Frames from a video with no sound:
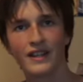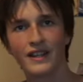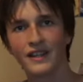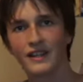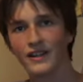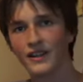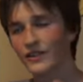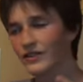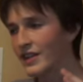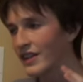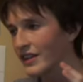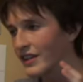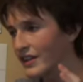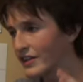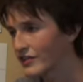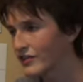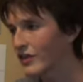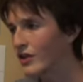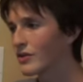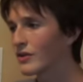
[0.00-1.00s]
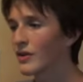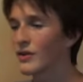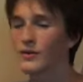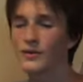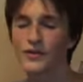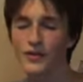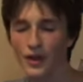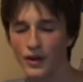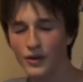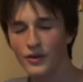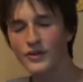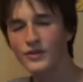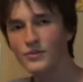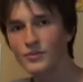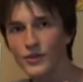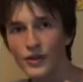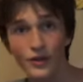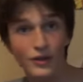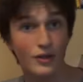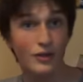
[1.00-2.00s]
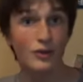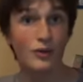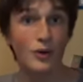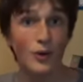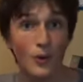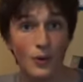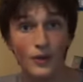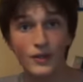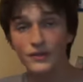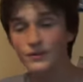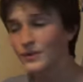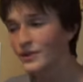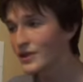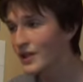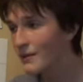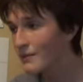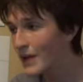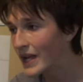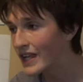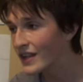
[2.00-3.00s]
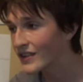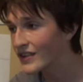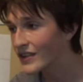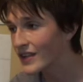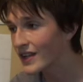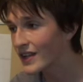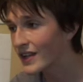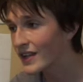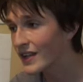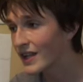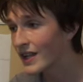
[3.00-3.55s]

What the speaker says: you know, this logo is, oh, it's really cool, it's really amazing.